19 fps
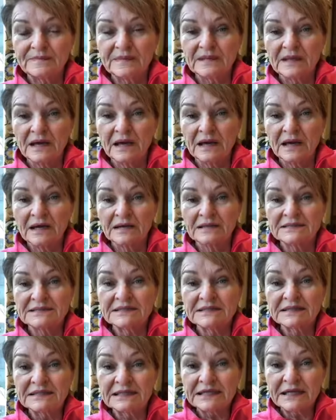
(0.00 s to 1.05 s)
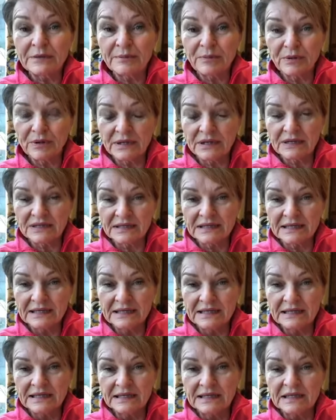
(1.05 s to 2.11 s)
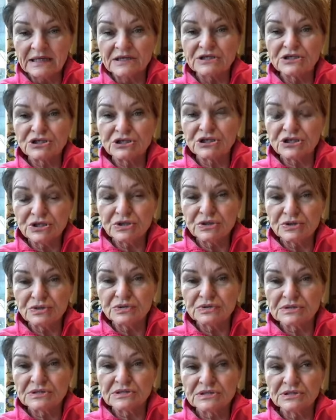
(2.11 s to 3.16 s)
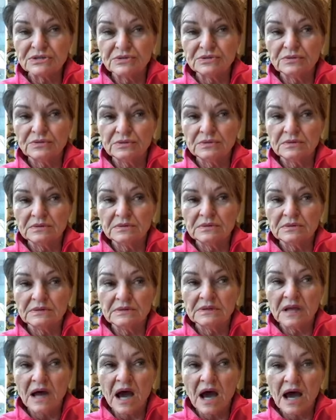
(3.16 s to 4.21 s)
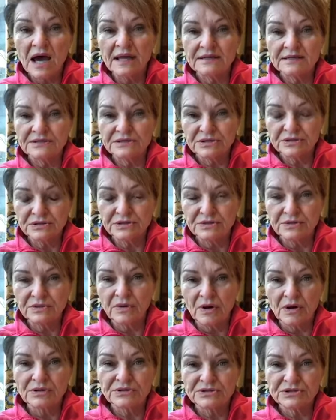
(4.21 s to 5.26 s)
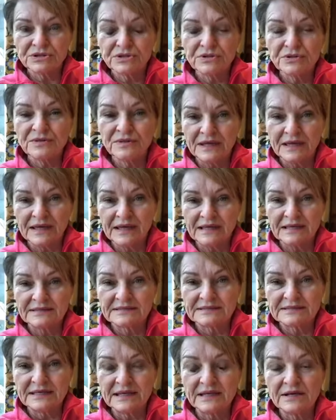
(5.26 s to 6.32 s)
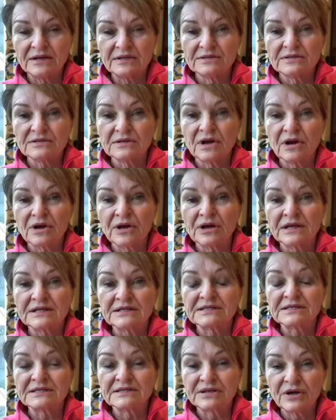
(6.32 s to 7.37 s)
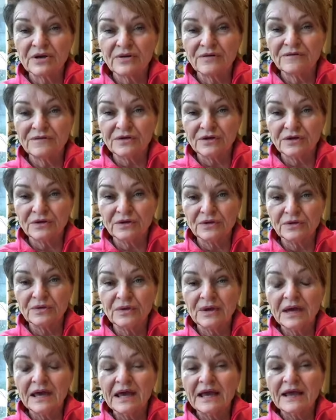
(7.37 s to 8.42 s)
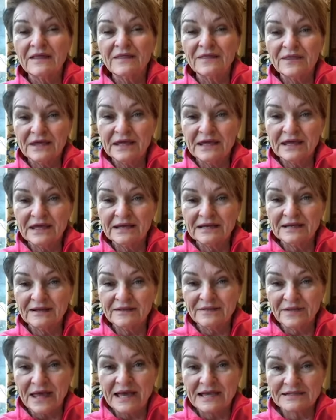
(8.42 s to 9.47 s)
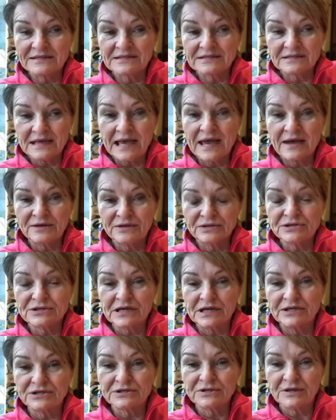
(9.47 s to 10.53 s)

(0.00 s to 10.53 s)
uh, deliberately choose to not do or do things that are going to serve you, then that's how you change your